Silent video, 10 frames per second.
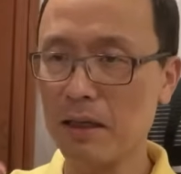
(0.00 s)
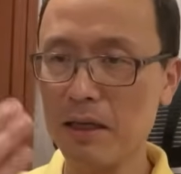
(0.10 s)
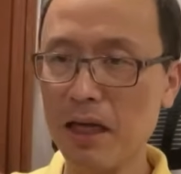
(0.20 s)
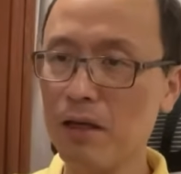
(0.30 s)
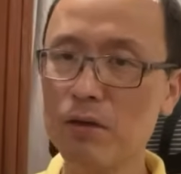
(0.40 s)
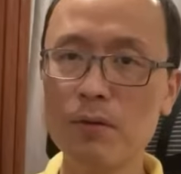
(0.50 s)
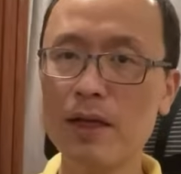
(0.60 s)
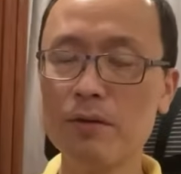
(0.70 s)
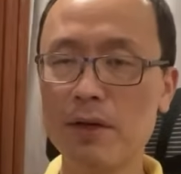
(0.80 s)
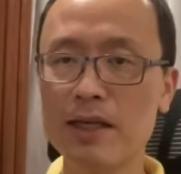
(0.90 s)
Kate Lu
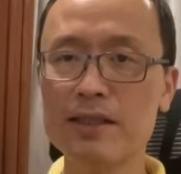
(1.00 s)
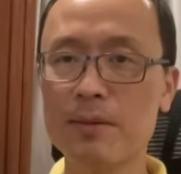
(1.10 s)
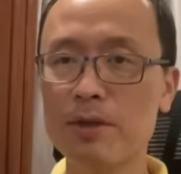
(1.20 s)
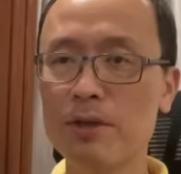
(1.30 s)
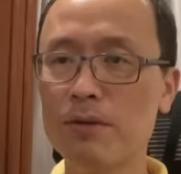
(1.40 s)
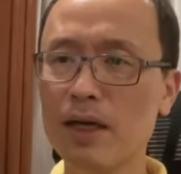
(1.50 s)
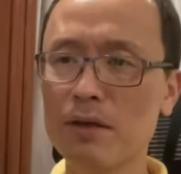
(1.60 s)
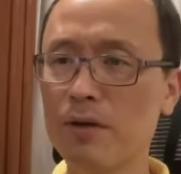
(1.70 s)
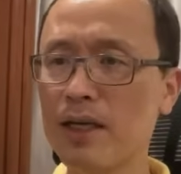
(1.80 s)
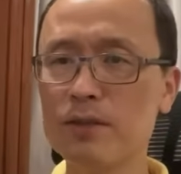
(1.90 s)
went to SMU. Yeah,
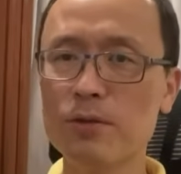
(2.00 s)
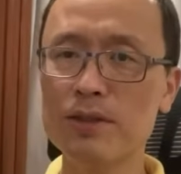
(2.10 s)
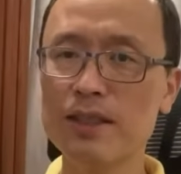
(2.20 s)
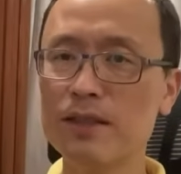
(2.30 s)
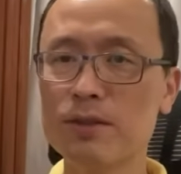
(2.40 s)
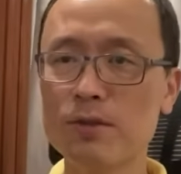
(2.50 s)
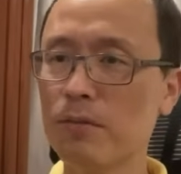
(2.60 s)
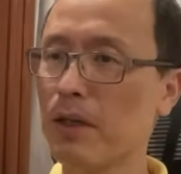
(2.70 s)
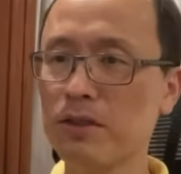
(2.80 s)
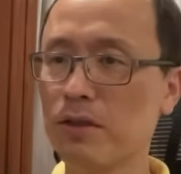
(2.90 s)
grades wasn't so
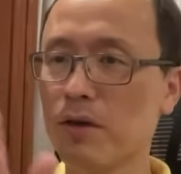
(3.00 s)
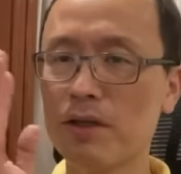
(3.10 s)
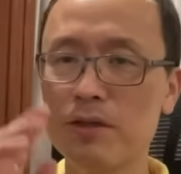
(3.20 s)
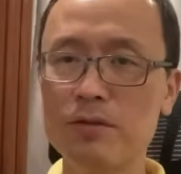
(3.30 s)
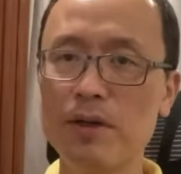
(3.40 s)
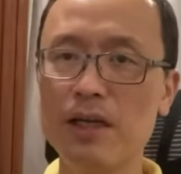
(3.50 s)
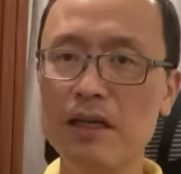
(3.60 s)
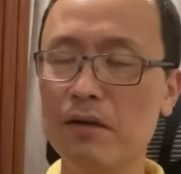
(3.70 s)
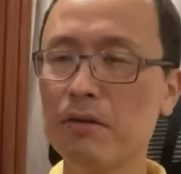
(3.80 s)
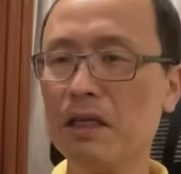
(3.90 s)
good, but she got into it.
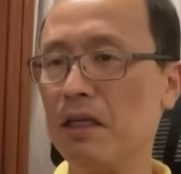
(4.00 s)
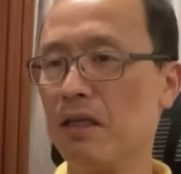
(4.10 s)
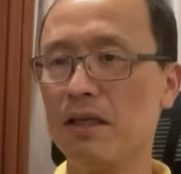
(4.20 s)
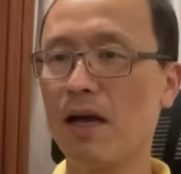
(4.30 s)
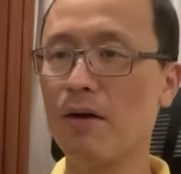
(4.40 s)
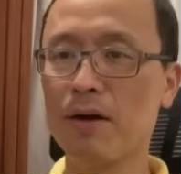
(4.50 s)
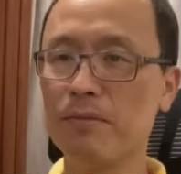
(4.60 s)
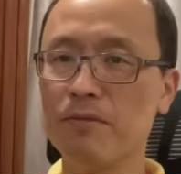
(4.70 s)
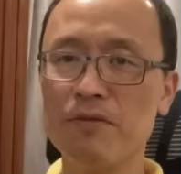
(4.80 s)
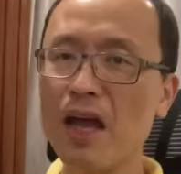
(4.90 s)
Now
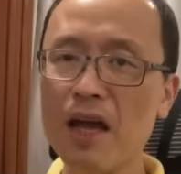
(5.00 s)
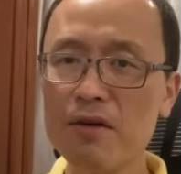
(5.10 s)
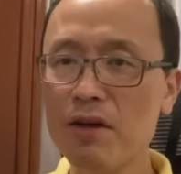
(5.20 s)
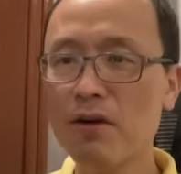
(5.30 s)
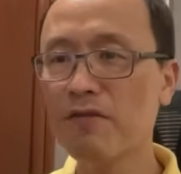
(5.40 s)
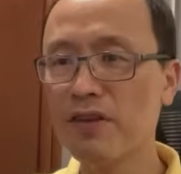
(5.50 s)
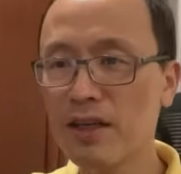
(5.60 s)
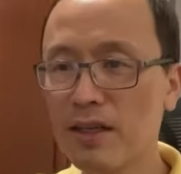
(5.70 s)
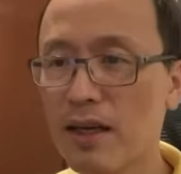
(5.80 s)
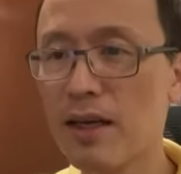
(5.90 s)
I'm very
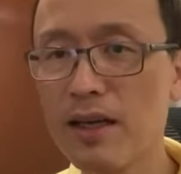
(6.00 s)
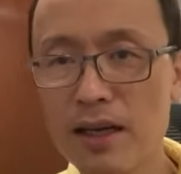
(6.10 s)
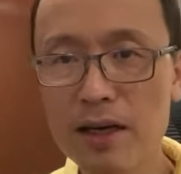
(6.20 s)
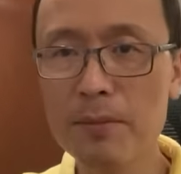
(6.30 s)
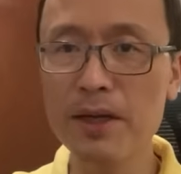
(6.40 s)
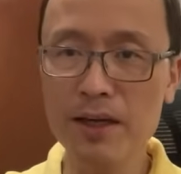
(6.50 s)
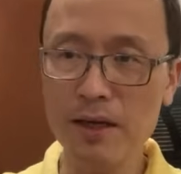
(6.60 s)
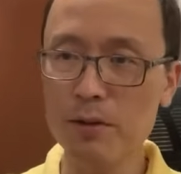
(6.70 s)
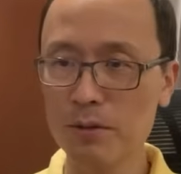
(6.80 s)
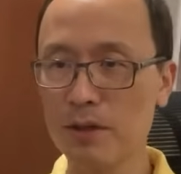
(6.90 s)
confident in her being
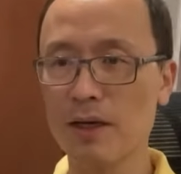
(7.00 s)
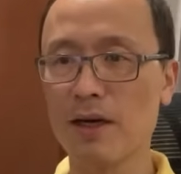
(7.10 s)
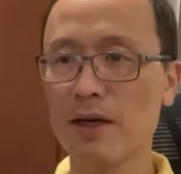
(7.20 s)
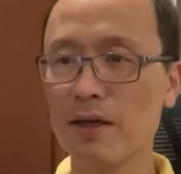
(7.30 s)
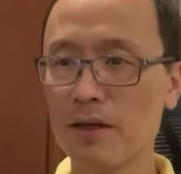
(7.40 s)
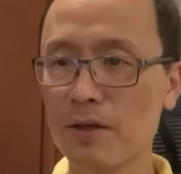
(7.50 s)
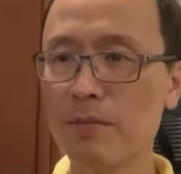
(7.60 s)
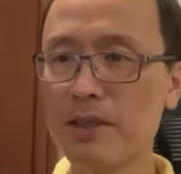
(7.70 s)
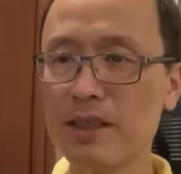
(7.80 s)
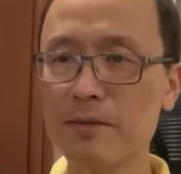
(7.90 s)
a
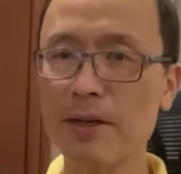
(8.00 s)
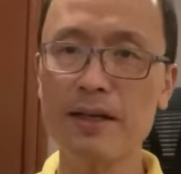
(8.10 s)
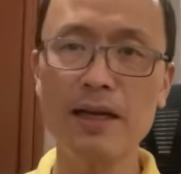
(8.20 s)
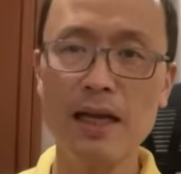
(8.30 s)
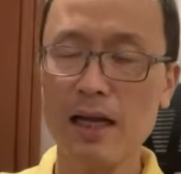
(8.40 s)
good businessman.